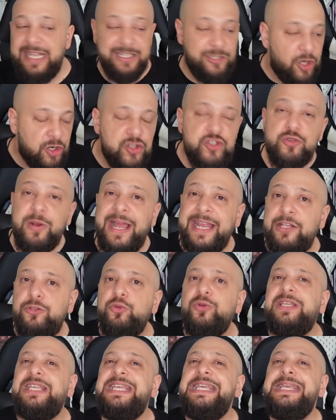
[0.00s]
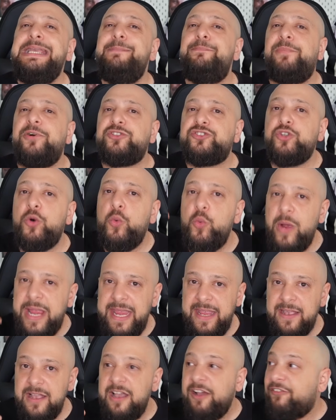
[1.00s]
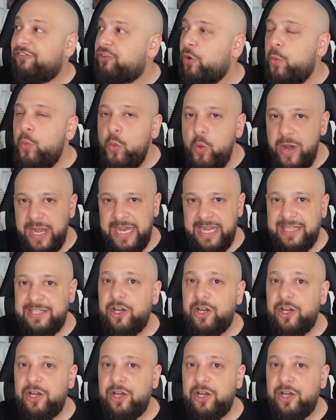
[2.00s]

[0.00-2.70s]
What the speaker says: They are trying to keep us away from winning.